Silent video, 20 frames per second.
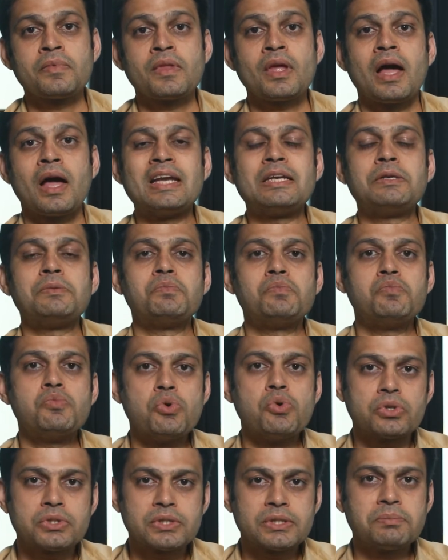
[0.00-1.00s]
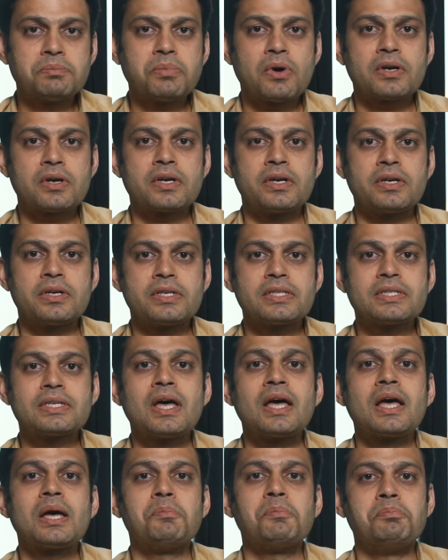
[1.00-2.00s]
And most important is
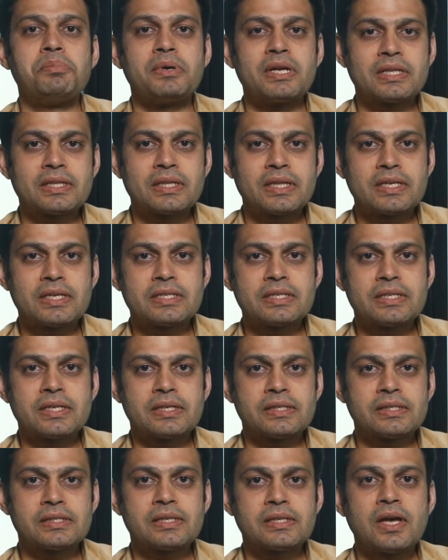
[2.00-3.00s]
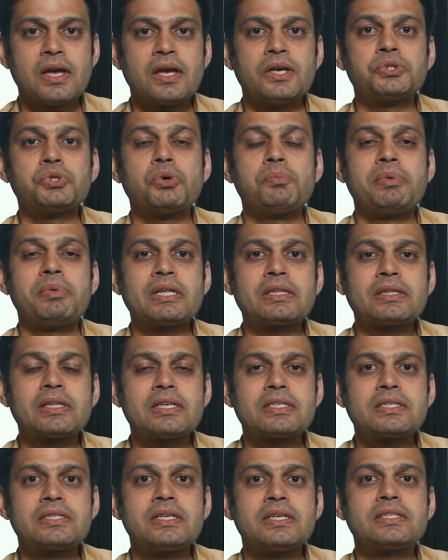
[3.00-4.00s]
breathlessness. So
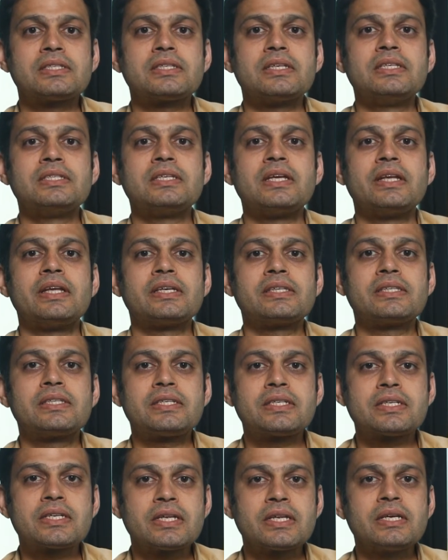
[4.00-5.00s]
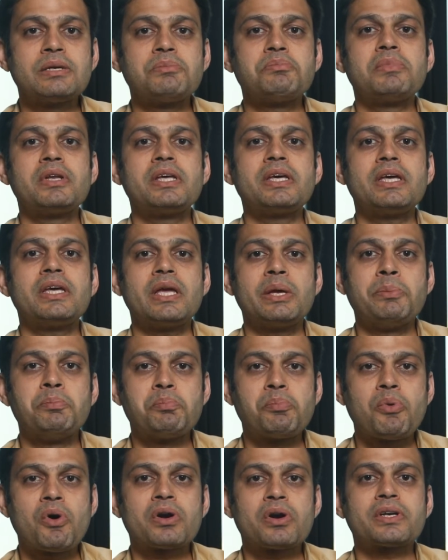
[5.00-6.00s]
breathlessness is an extremely
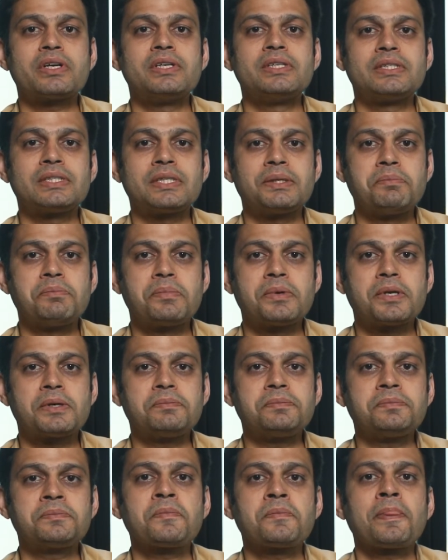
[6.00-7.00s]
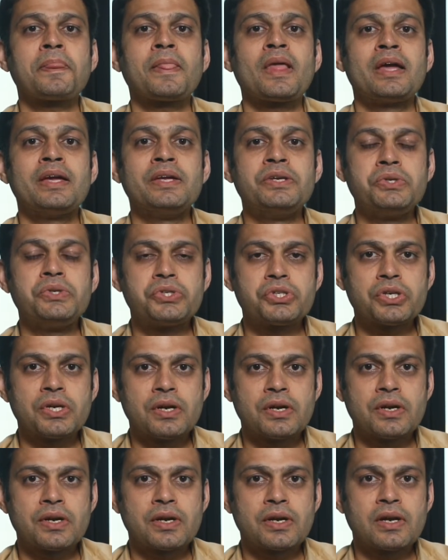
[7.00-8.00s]
important symptom in
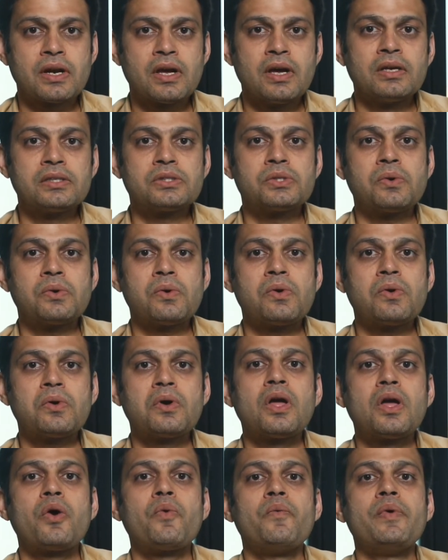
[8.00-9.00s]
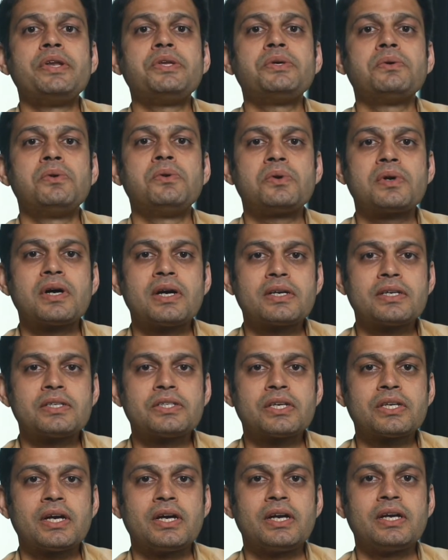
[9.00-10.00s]
children. So when you look at a
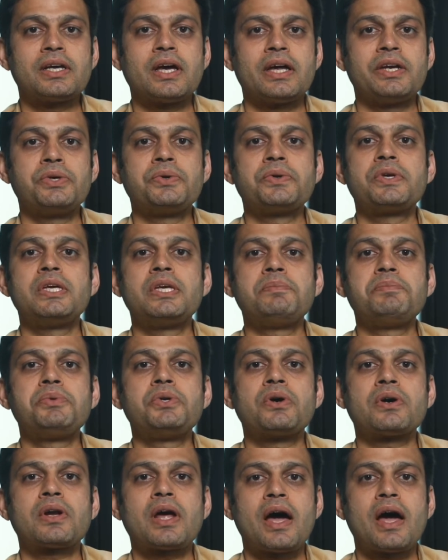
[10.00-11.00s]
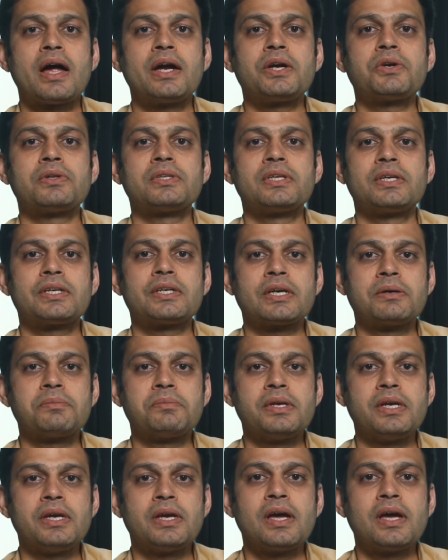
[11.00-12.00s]
child and you keep your hand on the
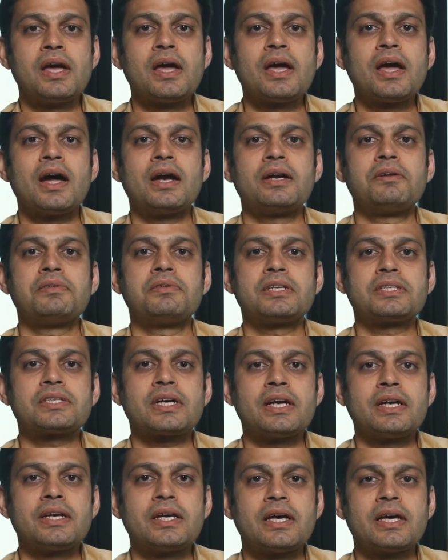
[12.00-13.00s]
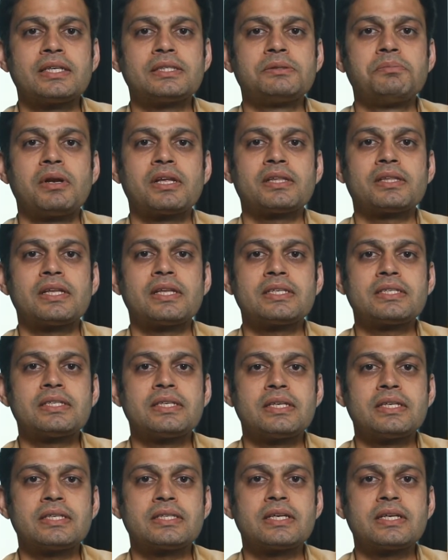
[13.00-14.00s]
tummy, and if the child has
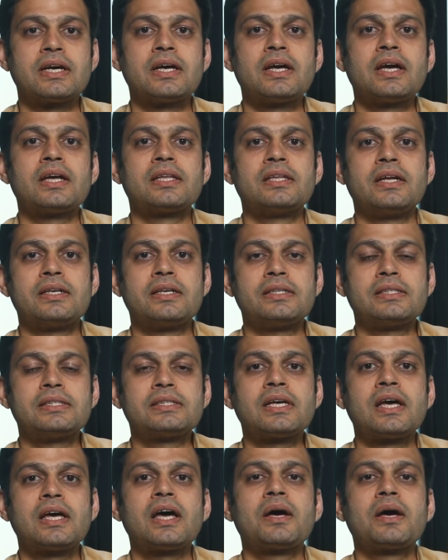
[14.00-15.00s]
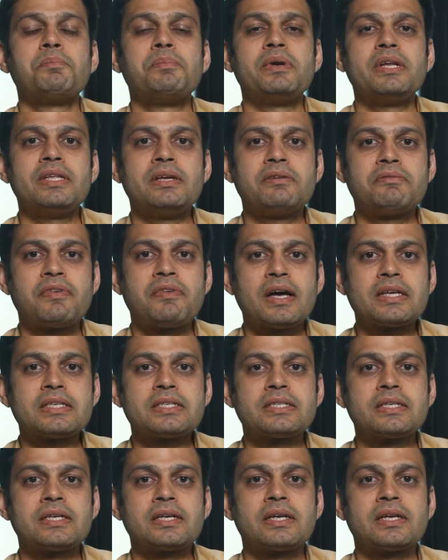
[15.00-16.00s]
breathlessness, that is breathing
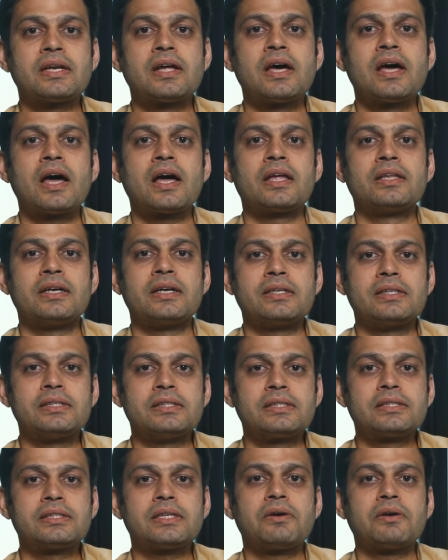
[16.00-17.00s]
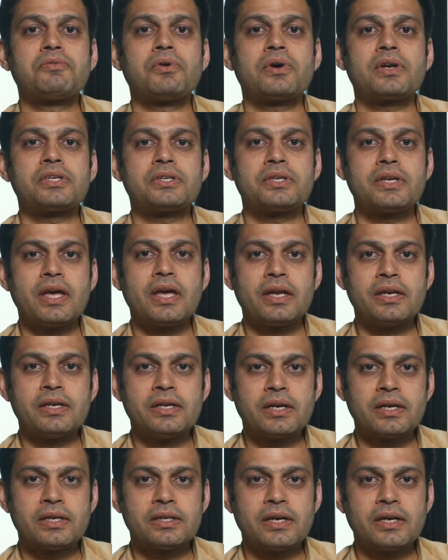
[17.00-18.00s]
faster, that is for
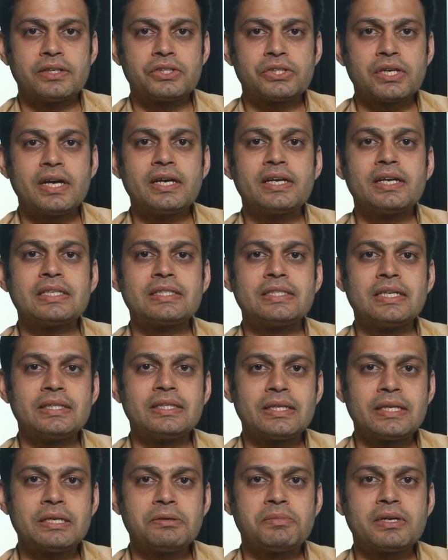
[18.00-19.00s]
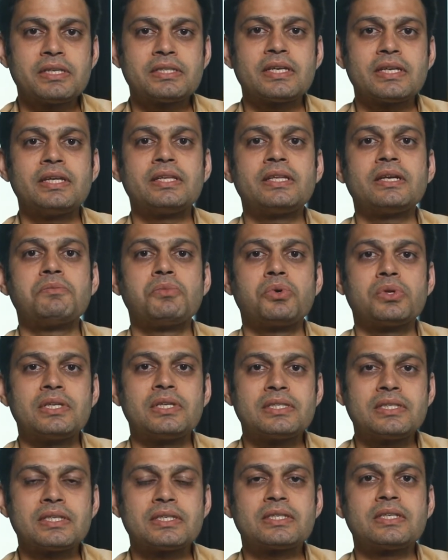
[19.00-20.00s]
a child less than 3 months, anything more
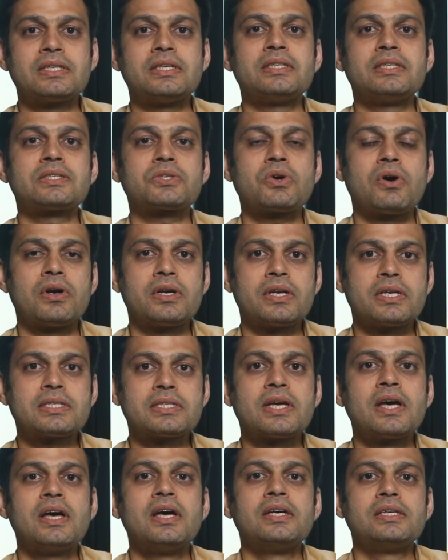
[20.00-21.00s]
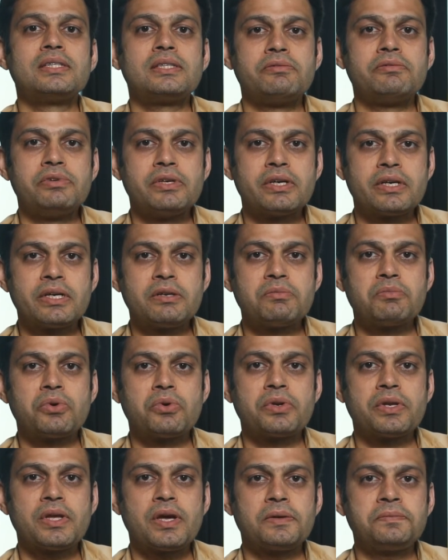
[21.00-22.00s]
than 60 is called as severe
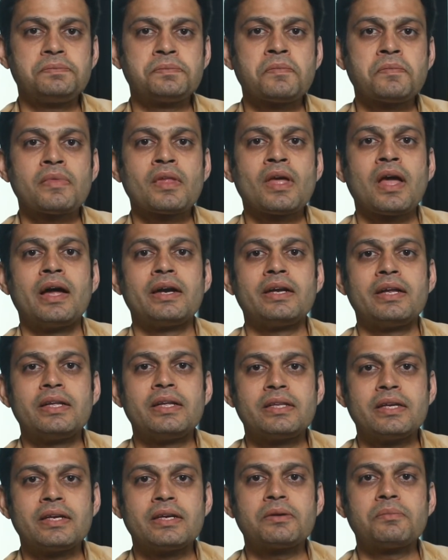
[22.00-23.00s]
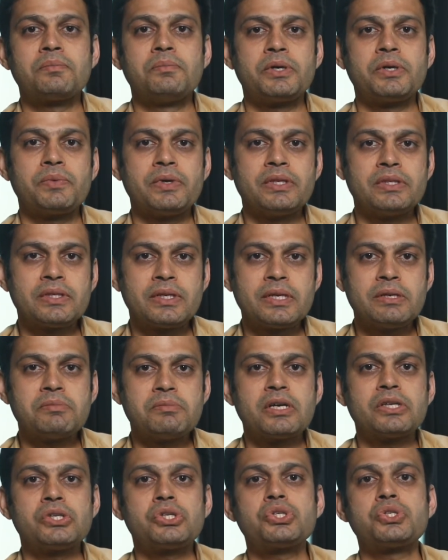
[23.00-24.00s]
pneumonia, and anything between 3
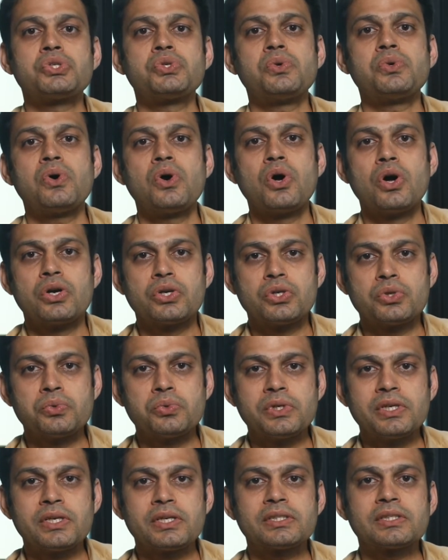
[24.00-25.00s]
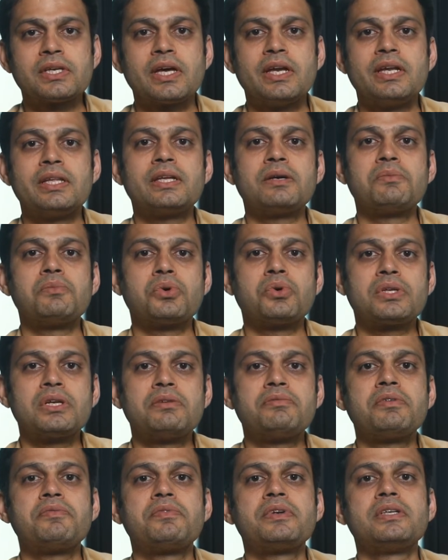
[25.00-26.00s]
months to 2 years, anything more than
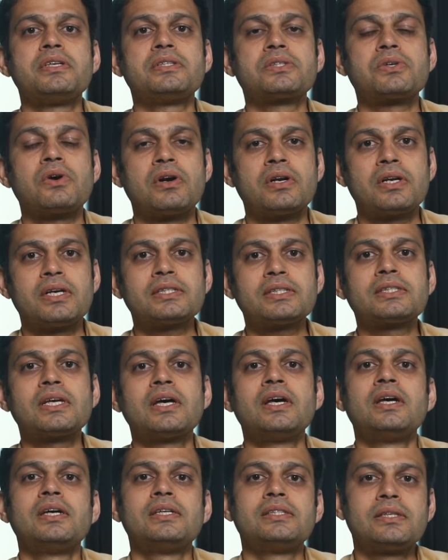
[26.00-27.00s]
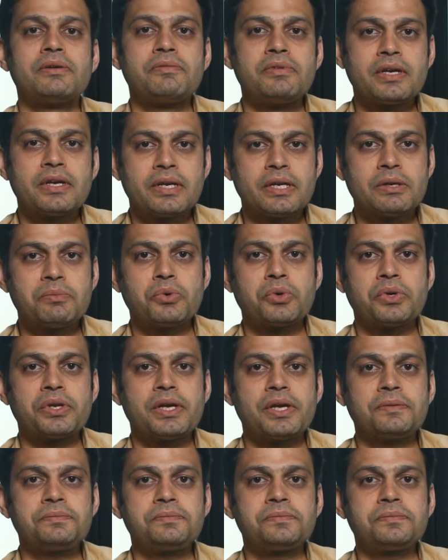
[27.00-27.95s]
50 is called as severe pneumonia.